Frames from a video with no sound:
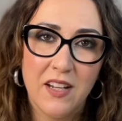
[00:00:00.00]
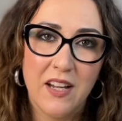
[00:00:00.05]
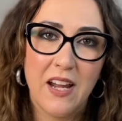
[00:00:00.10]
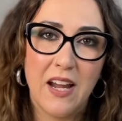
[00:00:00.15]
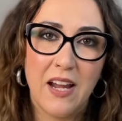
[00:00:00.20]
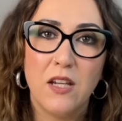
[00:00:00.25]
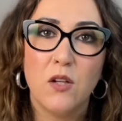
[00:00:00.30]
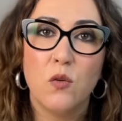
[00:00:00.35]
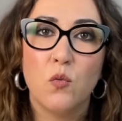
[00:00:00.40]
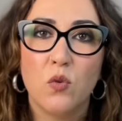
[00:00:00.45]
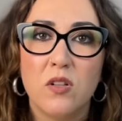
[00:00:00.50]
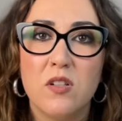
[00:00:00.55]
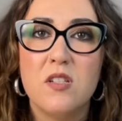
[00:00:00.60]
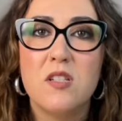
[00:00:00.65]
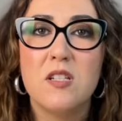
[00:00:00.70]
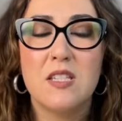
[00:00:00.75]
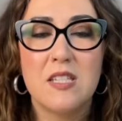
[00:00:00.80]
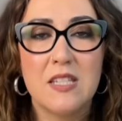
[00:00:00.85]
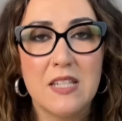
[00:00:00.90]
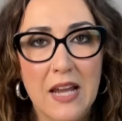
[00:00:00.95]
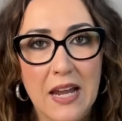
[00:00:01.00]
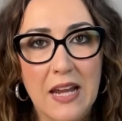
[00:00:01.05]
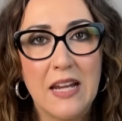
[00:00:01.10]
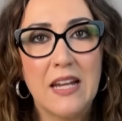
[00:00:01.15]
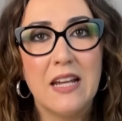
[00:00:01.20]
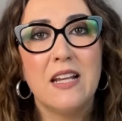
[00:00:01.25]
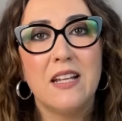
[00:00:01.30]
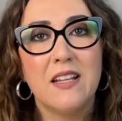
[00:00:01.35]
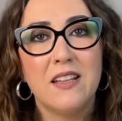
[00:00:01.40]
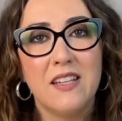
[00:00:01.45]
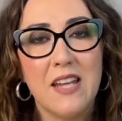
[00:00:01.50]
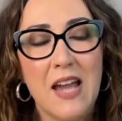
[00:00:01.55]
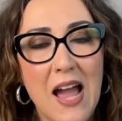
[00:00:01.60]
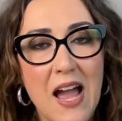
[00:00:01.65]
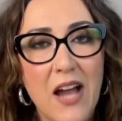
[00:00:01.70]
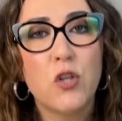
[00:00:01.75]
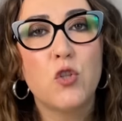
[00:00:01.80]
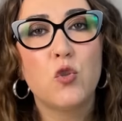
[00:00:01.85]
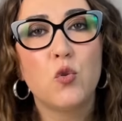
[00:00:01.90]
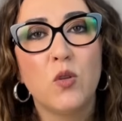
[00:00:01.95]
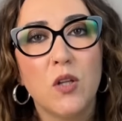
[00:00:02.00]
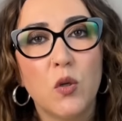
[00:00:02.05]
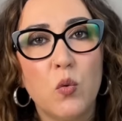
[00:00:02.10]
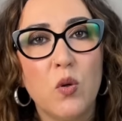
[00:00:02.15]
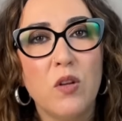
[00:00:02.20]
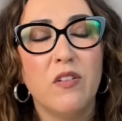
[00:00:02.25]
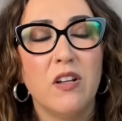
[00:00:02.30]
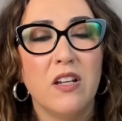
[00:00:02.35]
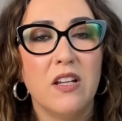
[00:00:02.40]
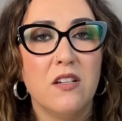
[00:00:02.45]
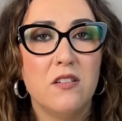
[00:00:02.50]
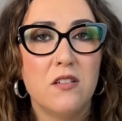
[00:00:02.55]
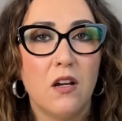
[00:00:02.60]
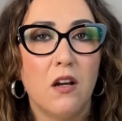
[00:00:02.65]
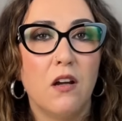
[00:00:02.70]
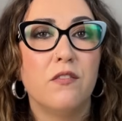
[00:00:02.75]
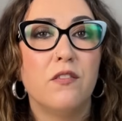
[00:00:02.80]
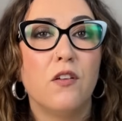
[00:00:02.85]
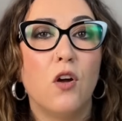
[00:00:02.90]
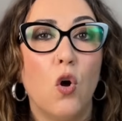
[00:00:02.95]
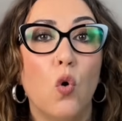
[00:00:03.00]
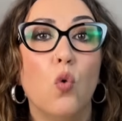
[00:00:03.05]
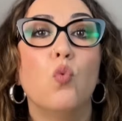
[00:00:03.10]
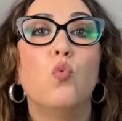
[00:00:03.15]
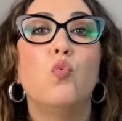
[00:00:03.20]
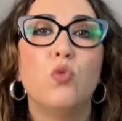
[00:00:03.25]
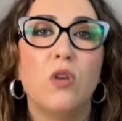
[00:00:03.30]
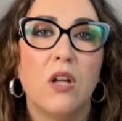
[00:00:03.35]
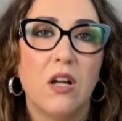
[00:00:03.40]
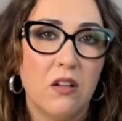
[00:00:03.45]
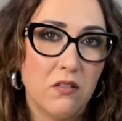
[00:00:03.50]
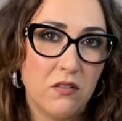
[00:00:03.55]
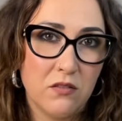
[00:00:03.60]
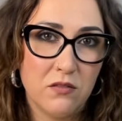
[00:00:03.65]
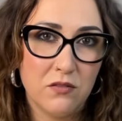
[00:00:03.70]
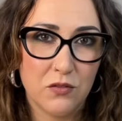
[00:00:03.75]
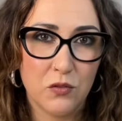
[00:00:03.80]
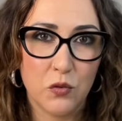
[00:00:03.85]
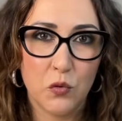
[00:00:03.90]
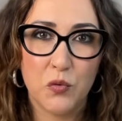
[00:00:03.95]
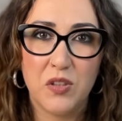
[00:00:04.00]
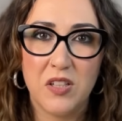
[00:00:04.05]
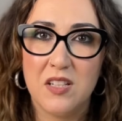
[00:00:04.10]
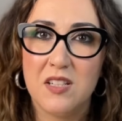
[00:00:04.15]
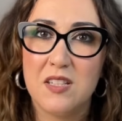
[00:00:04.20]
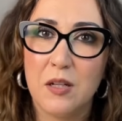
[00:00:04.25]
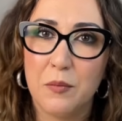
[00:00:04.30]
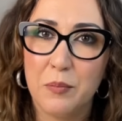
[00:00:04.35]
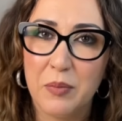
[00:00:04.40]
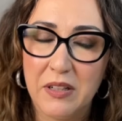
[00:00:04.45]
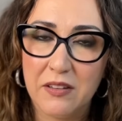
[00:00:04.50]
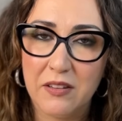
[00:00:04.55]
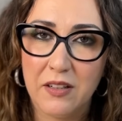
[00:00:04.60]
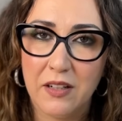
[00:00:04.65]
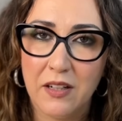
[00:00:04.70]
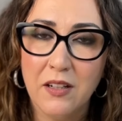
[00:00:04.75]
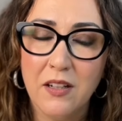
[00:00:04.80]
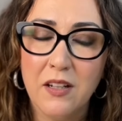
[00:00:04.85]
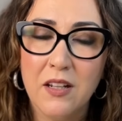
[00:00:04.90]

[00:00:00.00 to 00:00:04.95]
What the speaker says: and you want to say the actual equivalent of ho una notizia per te,